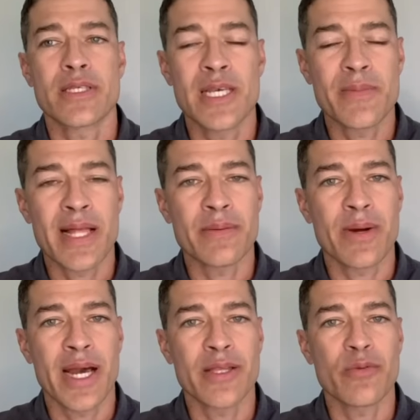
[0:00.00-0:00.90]
Keep that in
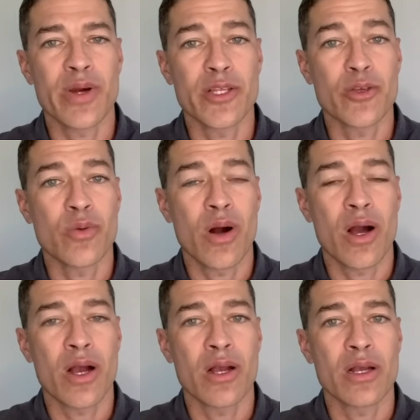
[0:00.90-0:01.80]
mind when you
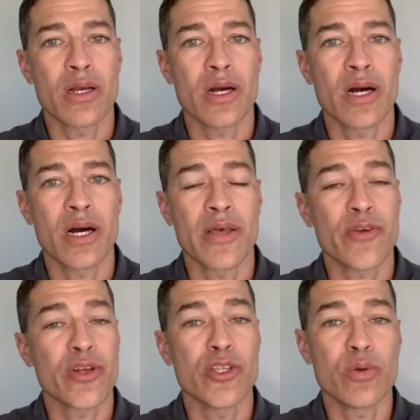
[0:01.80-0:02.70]
are, if
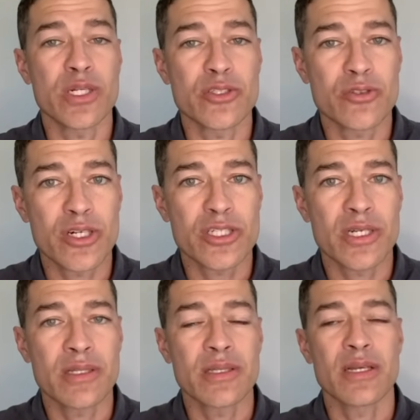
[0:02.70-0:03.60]
you're in new
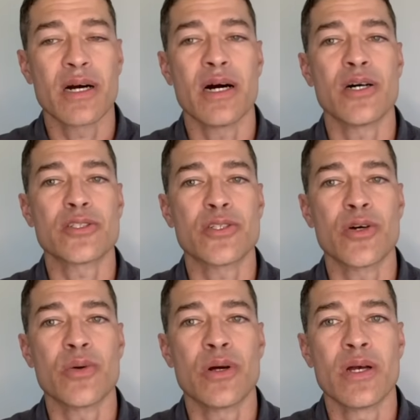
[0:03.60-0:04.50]
construction.
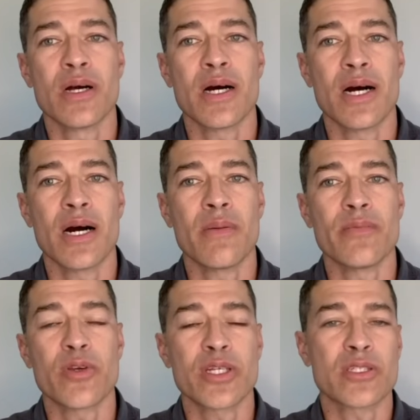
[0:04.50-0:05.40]
Also,
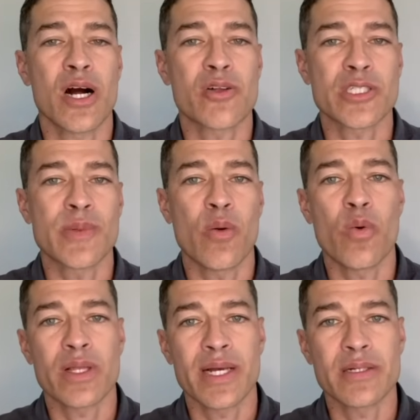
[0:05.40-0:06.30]
you can talk to us about
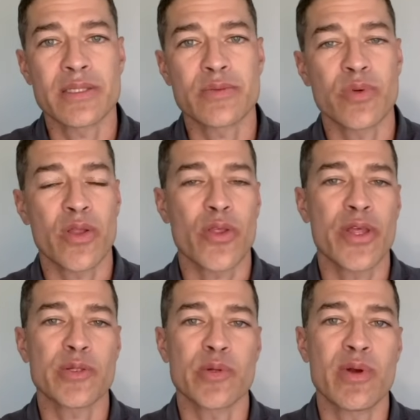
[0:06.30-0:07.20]
what other
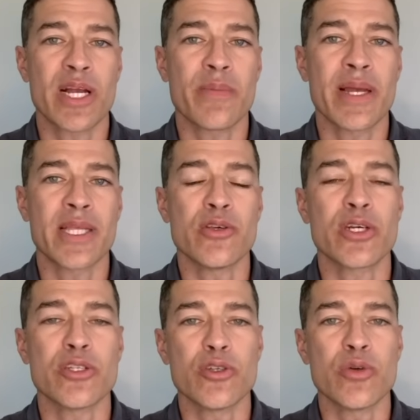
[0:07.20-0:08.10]
things we recommend that you
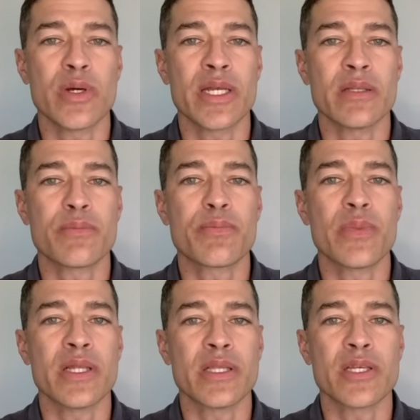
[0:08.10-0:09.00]
can do
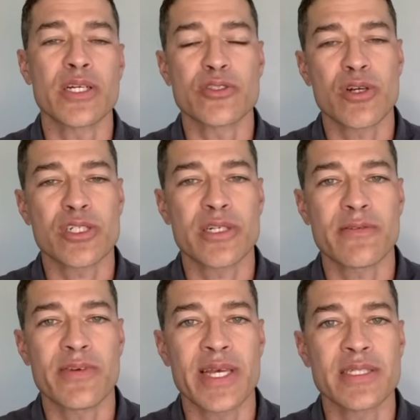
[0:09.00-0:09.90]
in the construction
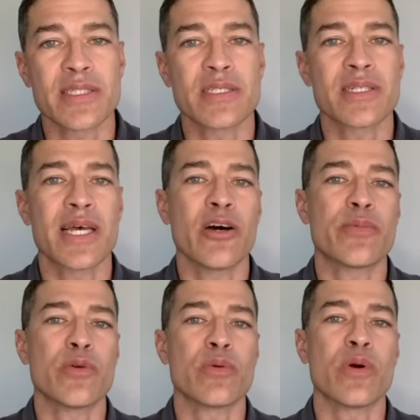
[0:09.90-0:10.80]
phase to
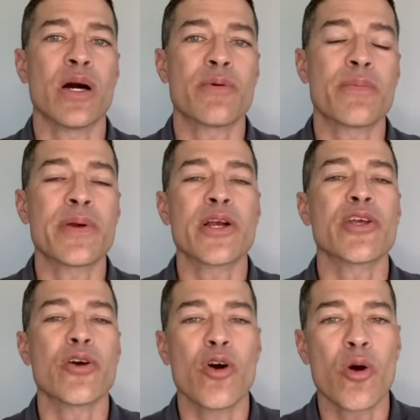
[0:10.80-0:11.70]
help you prepare
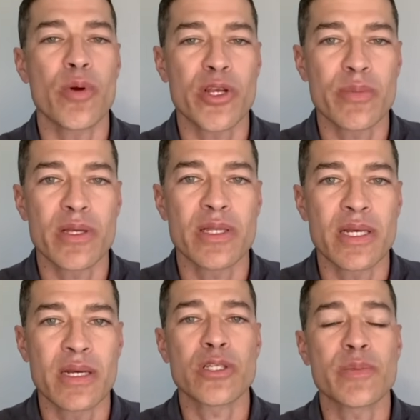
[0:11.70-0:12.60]
your home or your
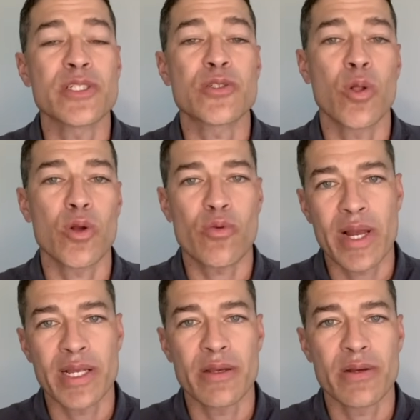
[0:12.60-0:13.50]
building to be solar
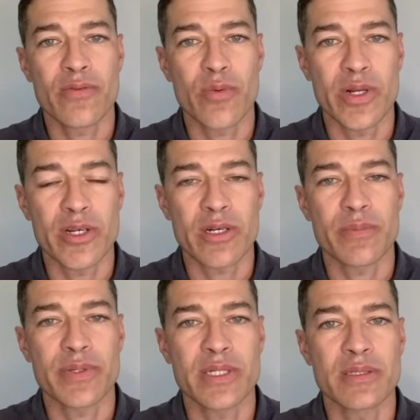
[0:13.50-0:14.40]
ready for when you're
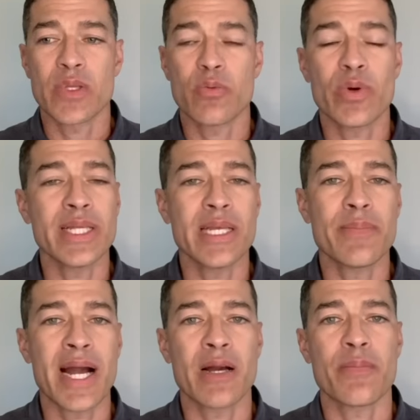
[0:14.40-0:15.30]
complete. We need
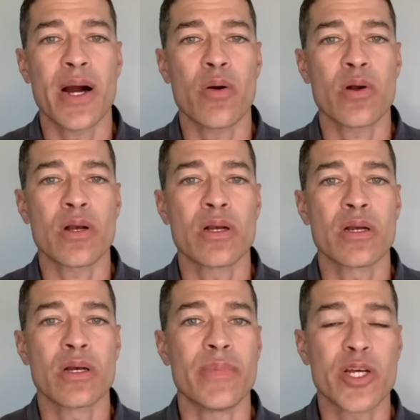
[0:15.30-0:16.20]
backup power
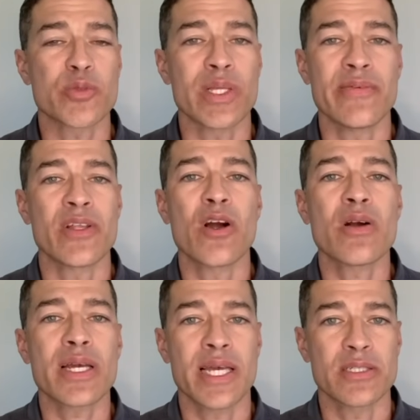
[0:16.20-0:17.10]
because we live in a
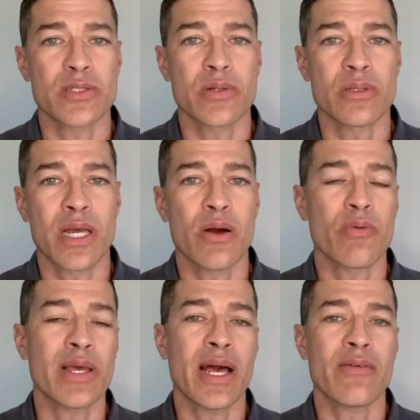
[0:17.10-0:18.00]
hurricane zone and
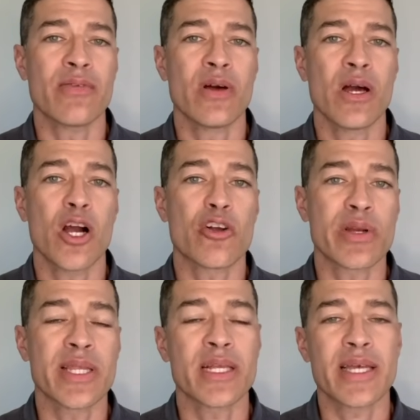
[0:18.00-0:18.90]
we have a
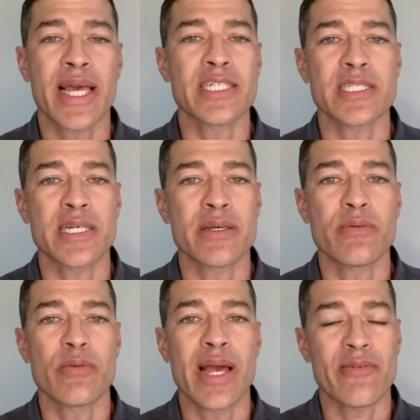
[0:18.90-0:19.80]
grid that occasionally
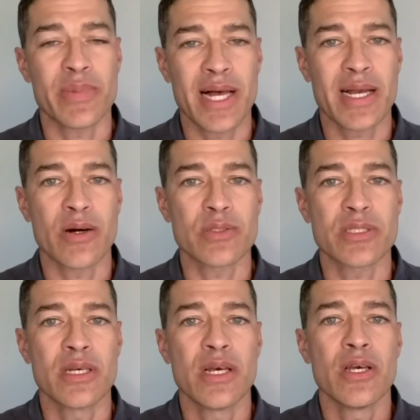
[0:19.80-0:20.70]
we have blackouts.
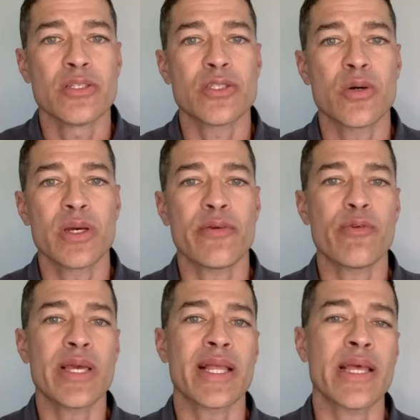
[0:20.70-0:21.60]
So if
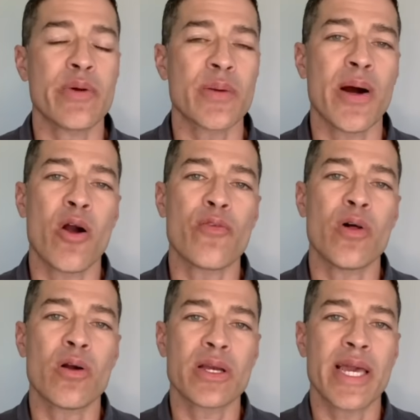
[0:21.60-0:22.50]
we get hit with a powerful
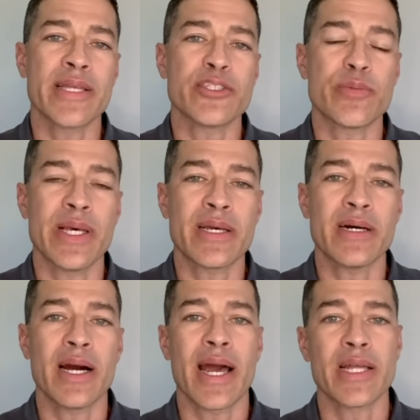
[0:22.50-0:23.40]
hurricane in
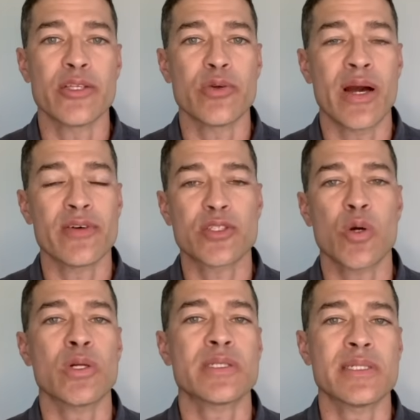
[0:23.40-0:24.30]
Jamaica and you have a
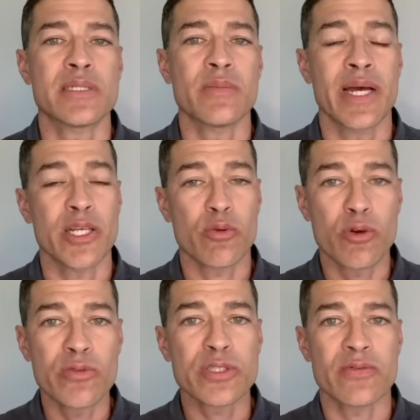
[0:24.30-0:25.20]
solar system and your
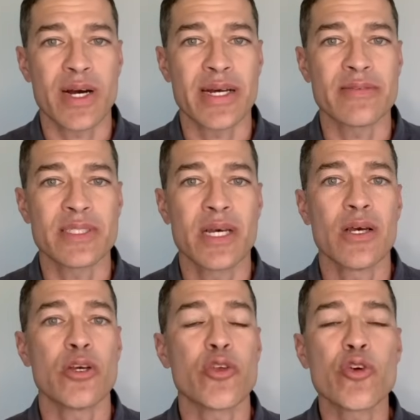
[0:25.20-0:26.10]
roof survives,
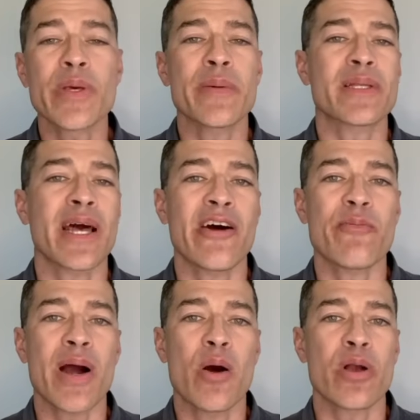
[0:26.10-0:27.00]
you'll be able to have
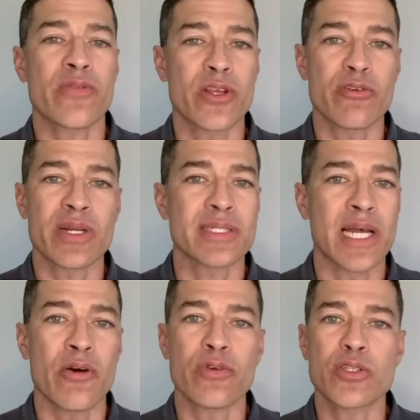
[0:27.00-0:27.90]
power if the grid is
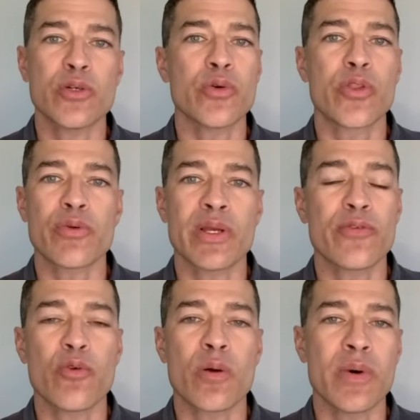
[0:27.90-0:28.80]
down for 2, 3,
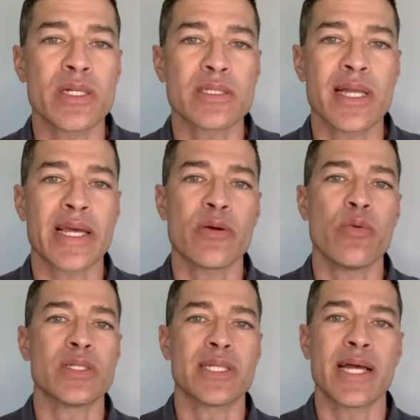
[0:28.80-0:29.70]
4 months like it
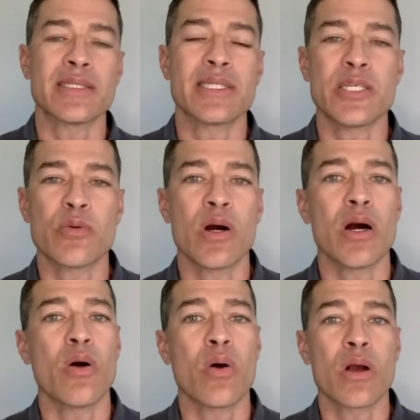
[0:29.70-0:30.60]
was in Antigua
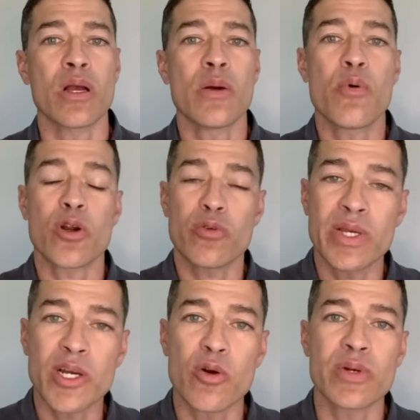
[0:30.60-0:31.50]
or Puerto
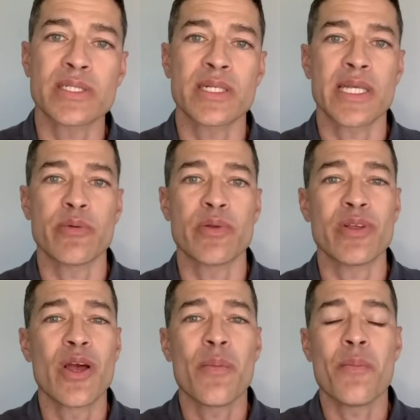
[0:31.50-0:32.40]
Rico recently
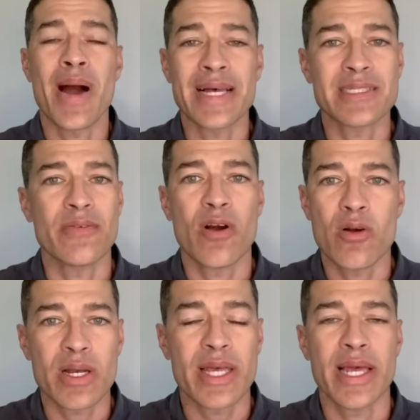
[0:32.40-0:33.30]
when massive
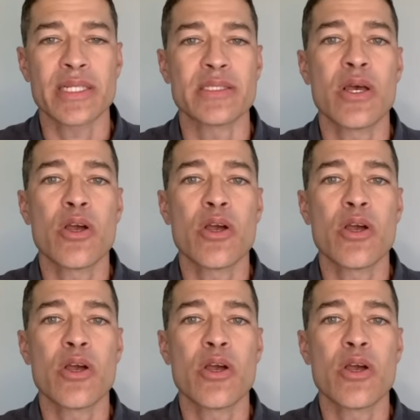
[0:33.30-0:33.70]
hurricanes